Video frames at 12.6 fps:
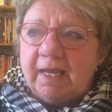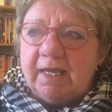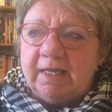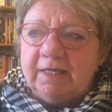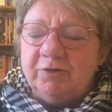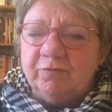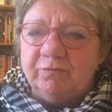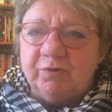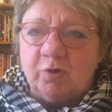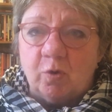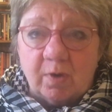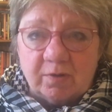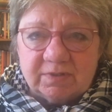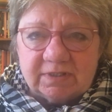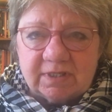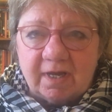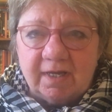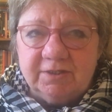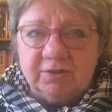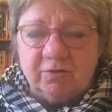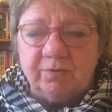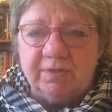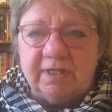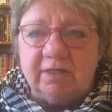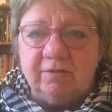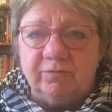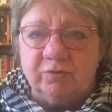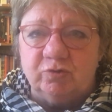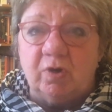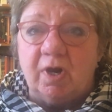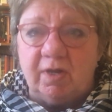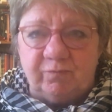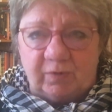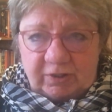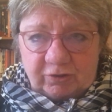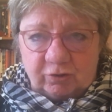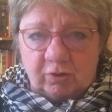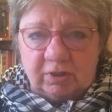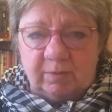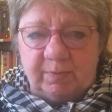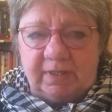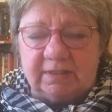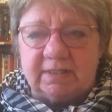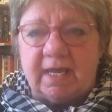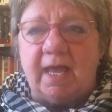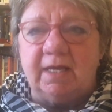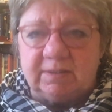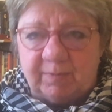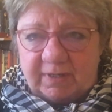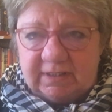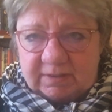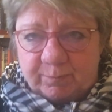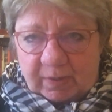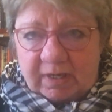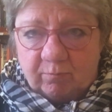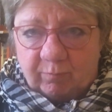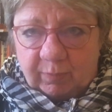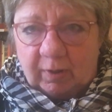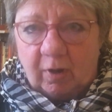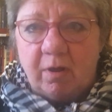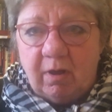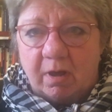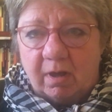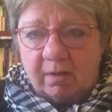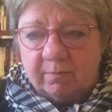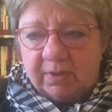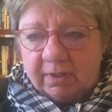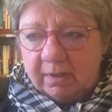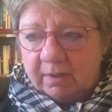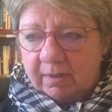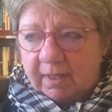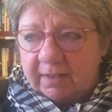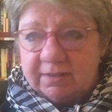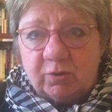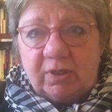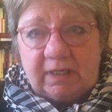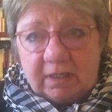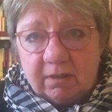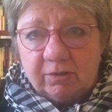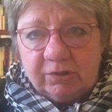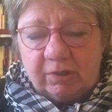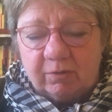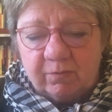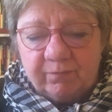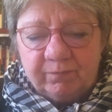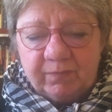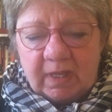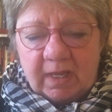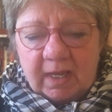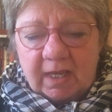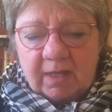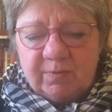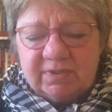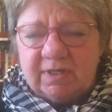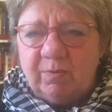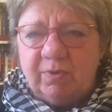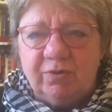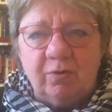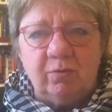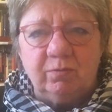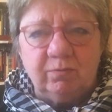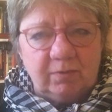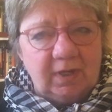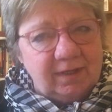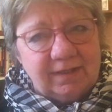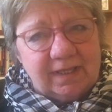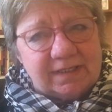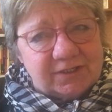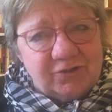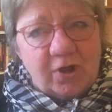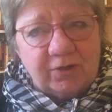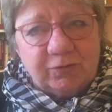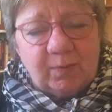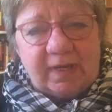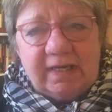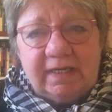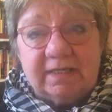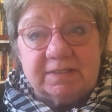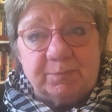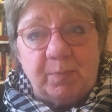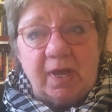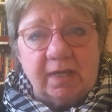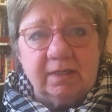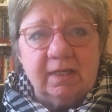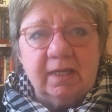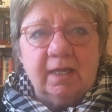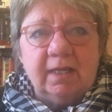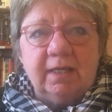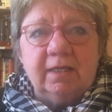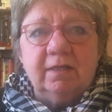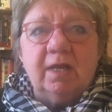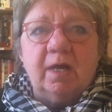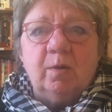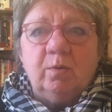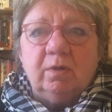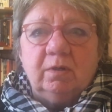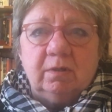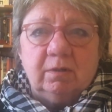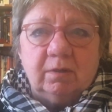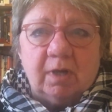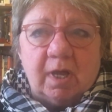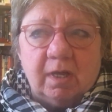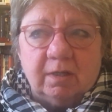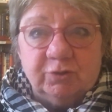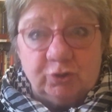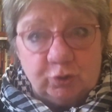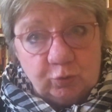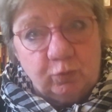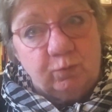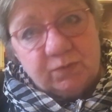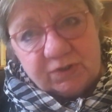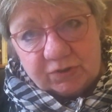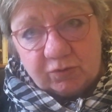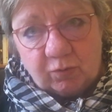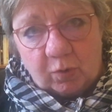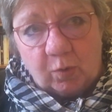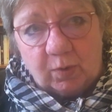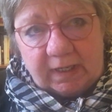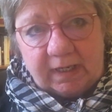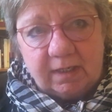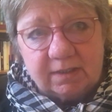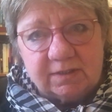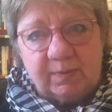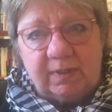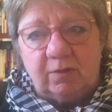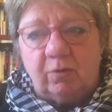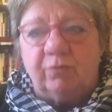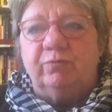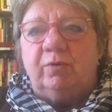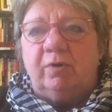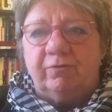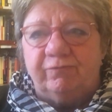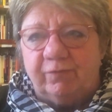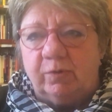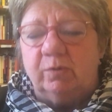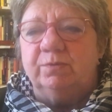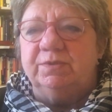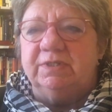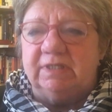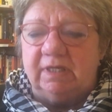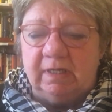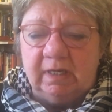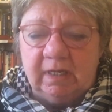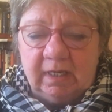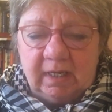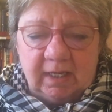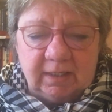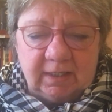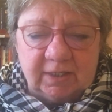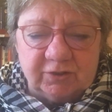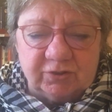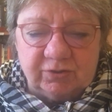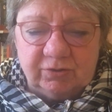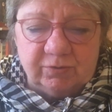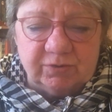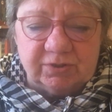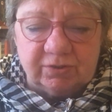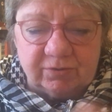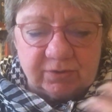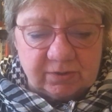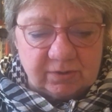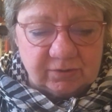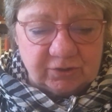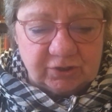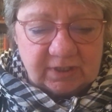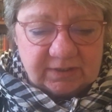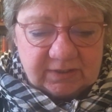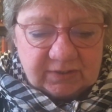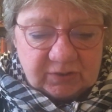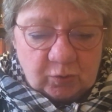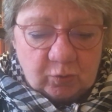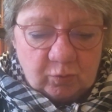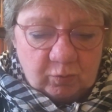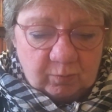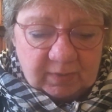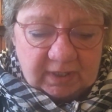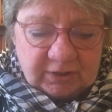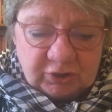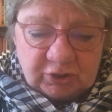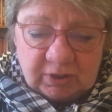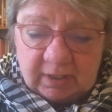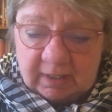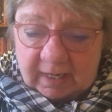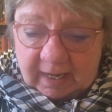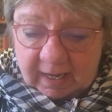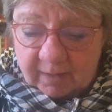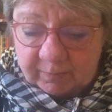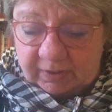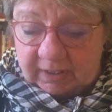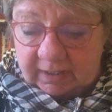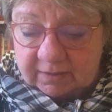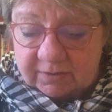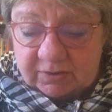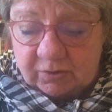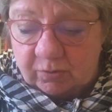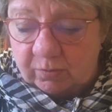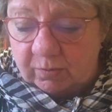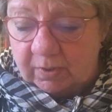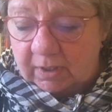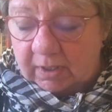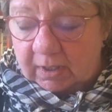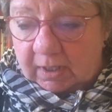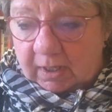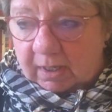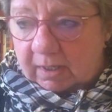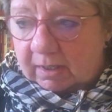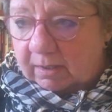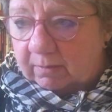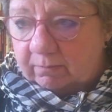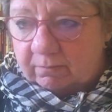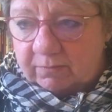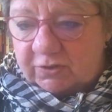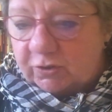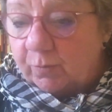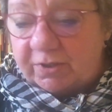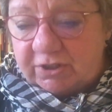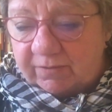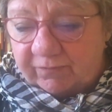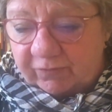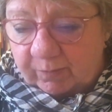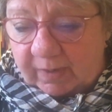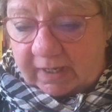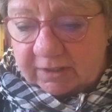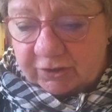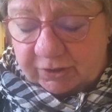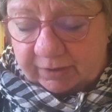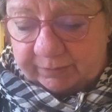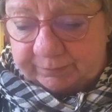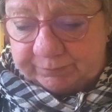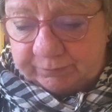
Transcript: if you go outside, you go to the end of your driveway and you're going to be attacked by this big blob and it's going to kill you. And we say, well, no, that's not the way it is. But in our doom scrolling, as we go our phones and catch the news, there's just so much happening, and so much information.